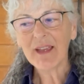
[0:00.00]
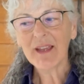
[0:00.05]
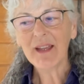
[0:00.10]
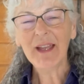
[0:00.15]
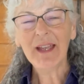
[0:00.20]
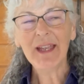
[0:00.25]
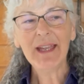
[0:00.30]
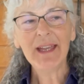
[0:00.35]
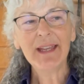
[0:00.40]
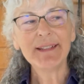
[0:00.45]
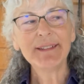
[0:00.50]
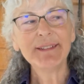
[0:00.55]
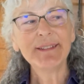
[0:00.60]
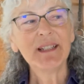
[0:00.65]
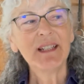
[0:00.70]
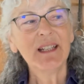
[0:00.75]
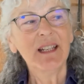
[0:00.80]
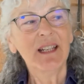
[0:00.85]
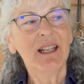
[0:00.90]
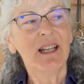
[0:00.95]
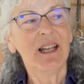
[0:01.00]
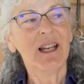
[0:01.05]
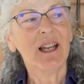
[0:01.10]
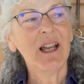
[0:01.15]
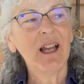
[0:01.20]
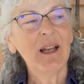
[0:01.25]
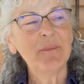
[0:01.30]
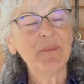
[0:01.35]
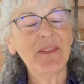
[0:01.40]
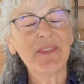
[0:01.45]
And
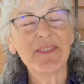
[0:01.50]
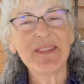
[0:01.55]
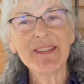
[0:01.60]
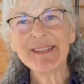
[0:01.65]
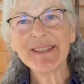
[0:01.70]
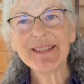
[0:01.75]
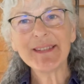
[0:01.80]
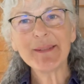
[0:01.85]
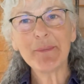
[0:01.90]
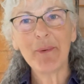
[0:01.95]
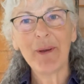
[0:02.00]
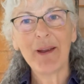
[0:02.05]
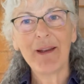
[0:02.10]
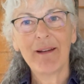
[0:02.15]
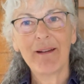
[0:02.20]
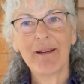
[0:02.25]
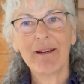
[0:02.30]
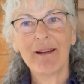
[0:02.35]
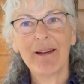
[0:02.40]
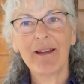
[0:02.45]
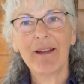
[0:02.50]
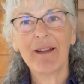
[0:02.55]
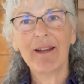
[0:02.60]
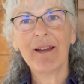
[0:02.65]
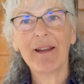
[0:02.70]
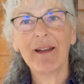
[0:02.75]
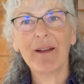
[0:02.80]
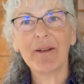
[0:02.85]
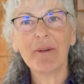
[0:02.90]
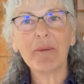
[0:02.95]
this is where
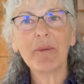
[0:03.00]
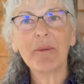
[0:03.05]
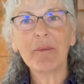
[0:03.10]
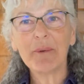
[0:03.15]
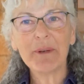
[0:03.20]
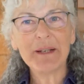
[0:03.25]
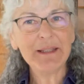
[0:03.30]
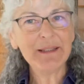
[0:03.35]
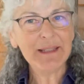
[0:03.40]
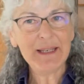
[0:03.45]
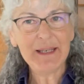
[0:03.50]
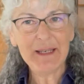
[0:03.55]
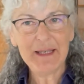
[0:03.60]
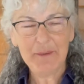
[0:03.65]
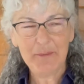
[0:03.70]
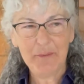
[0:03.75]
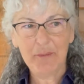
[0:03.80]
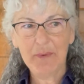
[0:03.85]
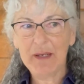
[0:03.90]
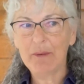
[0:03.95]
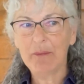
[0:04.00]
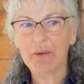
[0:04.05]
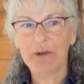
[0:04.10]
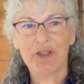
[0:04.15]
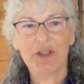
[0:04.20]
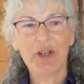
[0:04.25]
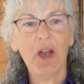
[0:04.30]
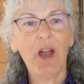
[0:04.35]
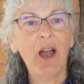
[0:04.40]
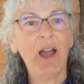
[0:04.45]
really we were
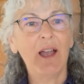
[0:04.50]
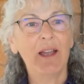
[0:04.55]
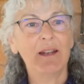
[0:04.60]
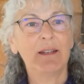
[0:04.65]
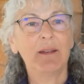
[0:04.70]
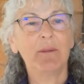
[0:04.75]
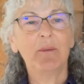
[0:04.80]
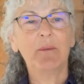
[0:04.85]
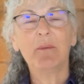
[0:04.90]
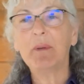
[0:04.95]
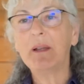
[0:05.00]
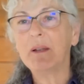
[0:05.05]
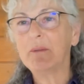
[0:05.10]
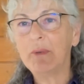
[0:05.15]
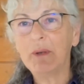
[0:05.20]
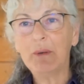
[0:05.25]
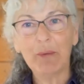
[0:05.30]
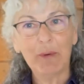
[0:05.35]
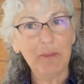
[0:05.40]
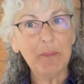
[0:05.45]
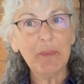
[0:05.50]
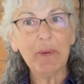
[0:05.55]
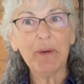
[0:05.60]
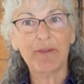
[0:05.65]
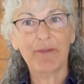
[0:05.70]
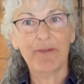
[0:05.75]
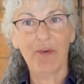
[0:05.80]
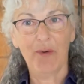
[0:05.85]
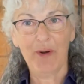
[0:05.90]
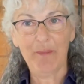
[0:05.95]
taught when we were
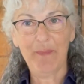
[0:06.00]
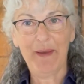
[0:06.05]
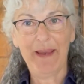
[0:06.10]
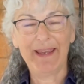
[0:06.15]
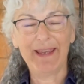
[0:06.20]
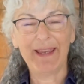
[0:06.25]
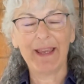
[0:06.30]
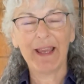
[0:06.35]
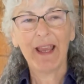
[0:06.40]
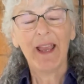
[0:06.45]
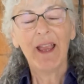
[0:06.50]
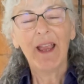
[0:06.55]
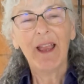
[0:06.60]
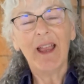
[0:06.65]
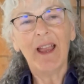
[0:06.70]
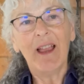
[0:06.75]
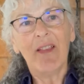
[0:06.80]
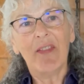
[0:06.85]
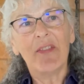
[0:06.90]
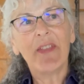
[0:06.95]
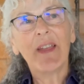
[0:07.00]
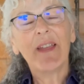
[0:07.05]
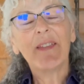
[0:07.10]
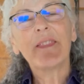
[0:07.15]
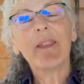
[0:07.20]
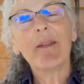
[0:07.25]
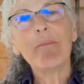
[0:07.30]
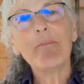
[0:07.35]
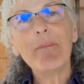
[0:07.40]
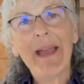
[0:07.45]
performing
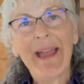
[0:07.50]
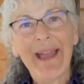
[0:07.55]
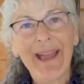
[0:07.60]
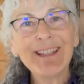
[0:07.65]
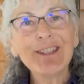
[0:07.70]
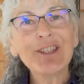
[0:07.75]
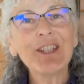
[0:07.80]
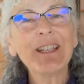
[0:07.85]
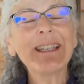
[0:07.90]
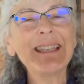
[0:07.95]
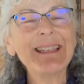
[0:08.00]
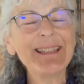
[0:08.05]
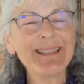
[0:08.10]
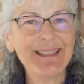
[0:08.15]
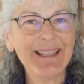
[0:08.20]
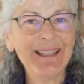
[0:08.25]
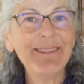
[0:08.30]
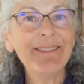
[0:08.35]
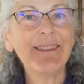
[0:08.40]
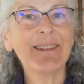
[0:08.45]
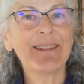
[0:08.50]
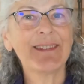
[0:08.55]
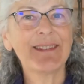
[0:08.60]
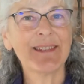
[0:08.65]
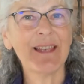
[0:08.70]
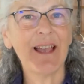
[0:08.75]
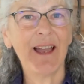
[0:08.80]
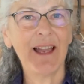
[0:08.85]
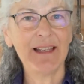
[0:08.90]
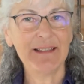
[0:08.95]
that the magic is in the
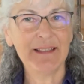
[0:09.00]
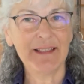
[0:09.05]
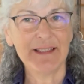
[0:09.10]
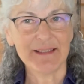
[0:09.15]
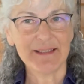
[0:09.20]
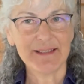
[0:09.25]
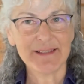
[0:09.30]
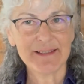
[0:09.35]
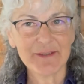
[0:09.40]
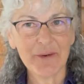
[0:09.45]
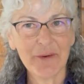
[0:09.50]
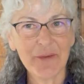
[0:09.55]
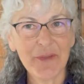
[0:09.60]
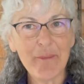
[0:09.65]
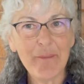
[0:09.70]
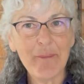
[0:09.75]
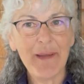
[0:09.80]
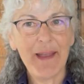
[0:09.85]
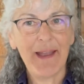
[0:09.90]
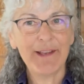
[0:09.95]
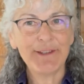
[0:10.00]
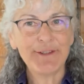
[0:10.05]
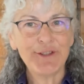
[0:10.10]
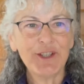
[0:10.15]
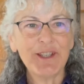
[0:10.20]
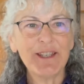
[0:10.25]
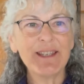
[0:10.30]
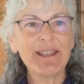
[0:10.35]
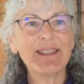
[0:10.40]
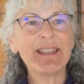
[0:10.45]
silence, or the
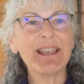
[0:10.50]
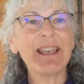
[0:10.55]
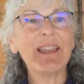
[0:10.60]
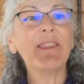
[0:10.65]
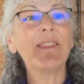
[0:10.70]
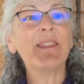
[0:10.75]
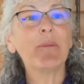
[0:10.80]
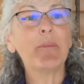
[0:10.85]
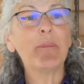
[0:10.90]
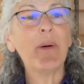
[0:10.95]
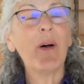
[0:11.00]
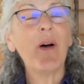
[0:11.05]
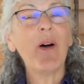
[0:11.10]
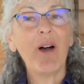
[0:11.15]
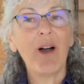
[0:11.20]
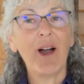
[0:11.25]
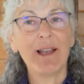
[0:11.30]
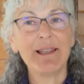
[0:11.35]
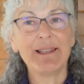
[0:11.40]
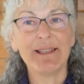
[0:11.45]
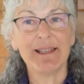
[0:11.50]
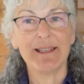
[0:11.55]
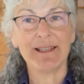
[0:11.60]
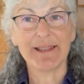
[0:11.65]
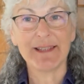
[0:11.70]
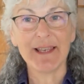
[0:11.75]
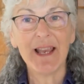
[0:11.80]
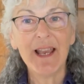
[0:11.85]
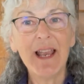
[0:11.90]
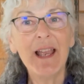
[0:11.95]
magic is in the
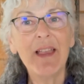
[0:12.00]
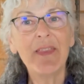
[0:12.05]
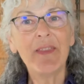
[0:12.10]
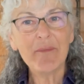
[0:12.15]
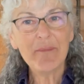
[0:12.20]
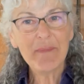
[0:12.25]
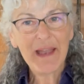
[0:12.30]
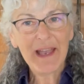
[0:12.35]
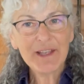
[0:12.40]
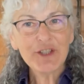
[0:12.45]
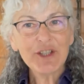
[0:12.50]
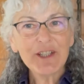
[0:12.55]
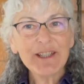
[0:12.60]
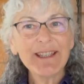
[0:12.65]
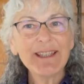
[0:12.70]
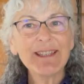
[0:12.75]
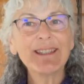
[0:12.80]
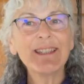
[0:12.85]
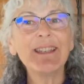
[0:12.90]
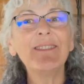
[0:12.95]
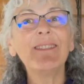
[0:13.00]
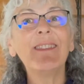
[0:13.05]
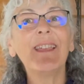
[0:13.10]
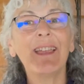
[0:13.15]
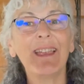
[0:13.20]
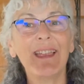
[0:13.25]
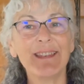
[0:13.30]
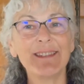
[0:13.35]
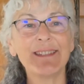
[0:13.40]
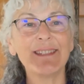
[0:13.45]
pauses. The magic is in the
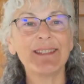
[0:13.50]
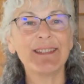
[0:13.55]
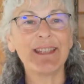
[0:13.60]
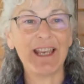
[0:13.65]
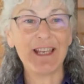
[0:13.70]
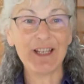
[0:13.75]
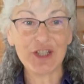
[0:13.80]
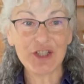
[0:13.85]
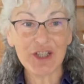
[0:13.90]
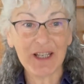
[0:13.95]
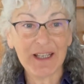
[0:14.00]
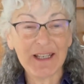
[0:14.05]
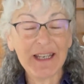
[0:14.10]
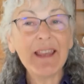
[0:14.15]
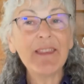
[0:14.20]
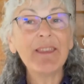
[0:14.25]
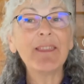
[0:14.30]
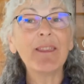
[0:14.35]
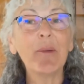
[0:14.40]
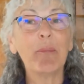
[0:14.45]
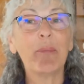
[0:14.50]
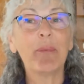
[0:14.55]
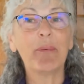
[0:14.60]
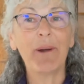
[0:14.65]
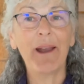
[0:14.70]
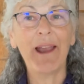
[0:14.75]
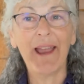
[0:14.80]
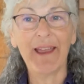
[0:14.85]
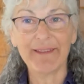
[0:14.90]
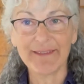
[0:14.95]
hesitation, in the
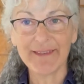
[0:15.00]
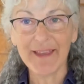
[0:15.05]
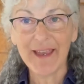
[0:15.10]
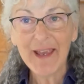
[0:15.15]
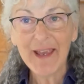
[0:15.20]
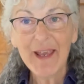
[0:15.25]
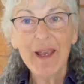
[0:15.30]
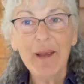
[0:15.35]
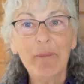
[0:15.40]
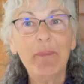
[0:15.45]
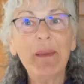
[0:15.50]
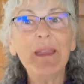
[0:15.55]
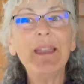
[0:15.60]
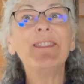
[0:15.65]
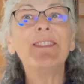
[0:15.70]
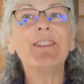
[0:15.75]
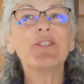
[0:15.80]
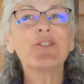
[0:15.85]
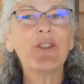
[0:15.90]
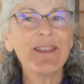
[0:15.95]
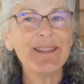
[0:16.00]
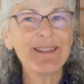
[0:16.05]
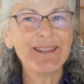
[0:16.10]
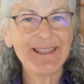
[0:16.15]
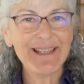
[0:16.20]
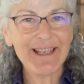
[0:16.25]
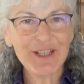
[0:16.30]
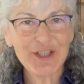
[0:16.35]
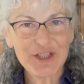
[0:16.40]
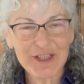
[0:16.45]
breath, in the
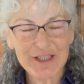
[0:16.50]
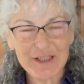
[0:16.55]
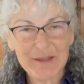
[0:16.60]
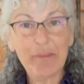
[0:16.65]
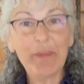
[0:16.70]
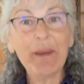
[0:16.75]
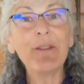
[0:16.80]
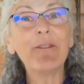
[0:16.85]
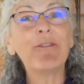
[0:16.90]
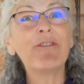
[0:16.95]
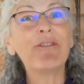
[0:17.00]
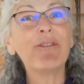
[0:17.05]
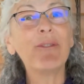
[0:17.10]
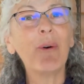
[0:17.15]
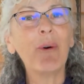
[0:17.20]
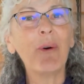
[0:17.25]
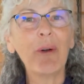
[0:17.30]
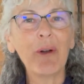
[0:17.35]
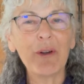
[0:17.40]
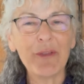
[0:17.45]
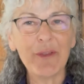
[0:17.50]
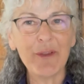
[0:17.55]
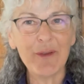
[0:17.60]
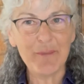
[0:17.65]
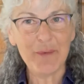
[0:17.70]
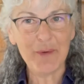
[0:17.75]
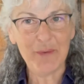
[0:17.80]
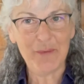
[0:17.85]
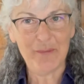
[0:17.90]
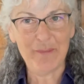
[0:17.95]
transition before the
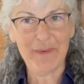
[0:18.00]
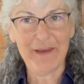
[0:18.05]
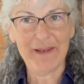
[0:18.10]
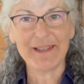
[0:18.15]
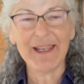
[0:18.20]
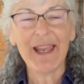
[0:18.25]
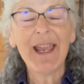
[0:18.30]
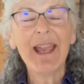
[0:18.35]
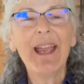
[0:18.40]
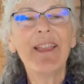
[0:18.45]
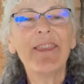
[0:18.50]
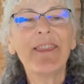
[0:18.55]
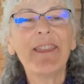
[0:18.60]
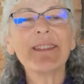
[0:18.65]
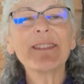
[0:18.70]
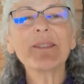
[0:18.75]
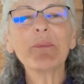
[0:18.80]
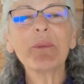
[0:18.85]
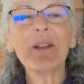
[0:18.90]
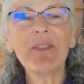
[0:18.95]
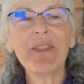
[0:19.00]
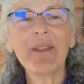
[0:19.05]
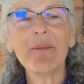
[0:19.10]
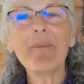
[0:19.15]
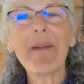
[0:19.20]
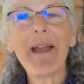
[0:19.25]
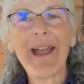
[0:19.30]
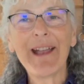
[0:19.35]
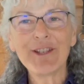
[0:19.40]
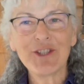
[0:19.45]
movement. That's where the
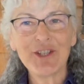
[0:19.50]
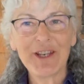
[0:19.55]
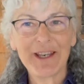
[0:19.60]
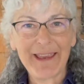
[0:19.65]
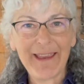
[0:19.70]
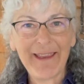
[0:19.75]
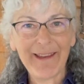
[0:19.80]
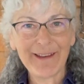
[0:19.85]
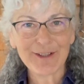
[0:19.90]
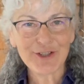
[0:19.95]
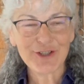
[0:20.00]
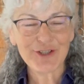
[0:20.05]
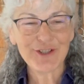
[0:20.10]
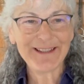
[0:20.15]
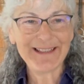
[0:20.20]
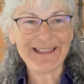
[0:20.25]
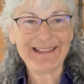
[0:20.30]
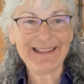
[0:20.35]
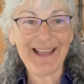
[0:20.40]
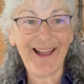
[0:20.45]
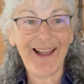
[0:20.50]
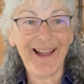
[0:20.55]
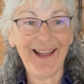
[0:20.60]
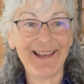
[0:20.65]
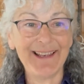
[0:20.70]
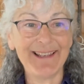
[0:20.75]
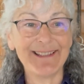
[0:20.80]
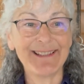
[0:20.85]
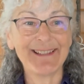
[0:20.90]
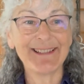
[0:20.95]
magic actually
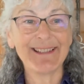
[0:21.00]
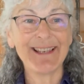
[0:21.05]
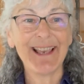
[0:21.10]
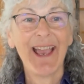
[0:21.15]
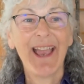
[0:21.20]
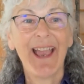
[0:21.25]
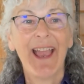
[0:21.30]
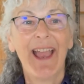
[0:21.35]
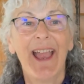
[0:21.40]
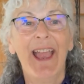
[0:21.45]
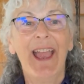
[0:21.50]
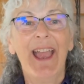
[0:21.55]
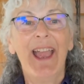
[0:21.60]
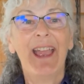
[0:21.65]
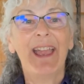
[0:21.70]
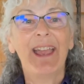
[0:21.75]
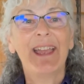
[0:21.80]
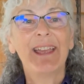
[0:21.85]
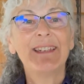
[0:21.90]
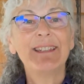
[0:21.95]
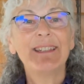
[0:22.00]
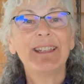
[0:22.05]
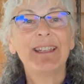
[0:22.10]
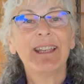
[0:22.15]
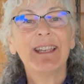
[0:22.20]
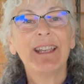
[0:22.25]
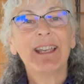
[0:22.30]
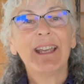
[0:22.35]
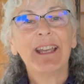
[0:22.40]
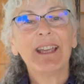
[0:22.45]
lies. And
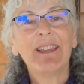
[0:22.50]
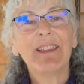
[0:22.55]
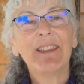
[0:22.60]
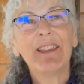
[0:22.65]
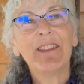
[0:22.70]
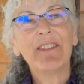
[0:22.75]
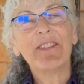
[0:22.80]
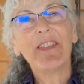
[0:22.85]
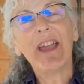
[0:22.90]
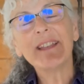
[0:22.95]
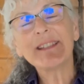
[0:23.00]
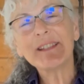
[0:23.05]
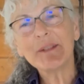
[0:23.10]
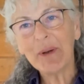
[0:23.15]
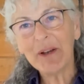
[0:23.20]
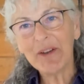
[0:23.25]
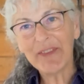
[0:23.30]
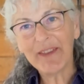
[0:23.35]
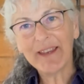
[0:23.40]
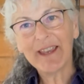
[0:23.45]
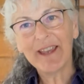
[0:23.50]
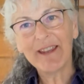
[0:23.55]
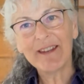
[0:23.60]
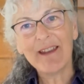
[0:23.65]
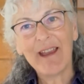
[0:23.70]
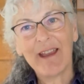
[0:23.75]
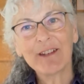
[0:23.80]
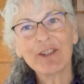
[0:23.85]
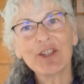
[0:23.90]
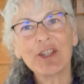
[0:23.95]
that's where the
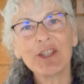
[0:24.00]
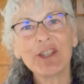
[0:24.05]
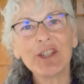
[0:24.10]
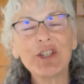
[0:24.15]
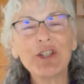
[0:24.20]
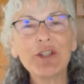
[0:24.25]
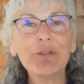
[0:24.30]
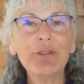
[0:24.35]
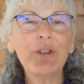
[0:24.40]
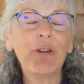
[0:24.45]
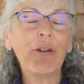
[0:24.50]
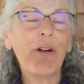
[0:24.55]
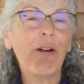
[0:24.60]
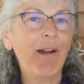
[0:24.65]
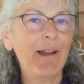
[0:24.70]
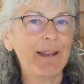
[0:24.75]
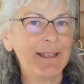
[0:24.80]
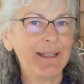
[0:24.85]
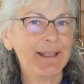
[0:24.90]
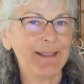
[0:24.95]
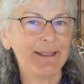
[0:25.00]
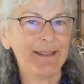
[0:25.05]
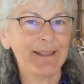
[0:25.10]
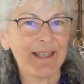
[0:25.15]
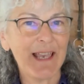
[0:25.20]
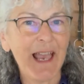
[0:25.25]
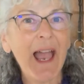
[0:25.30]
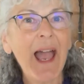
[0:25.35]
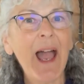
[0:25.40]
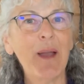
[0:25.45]
connection to your
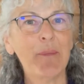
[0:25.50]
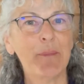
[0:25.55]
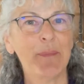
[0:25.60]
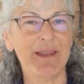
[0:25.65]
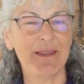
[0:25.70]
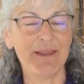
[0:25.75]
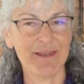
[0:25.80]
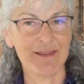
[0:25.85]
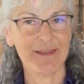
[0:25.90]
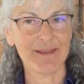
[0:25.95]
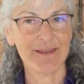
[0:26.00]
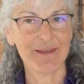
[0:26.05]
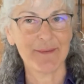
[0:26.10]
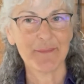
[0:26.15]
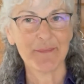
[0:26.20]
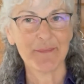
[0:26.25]
audience happens.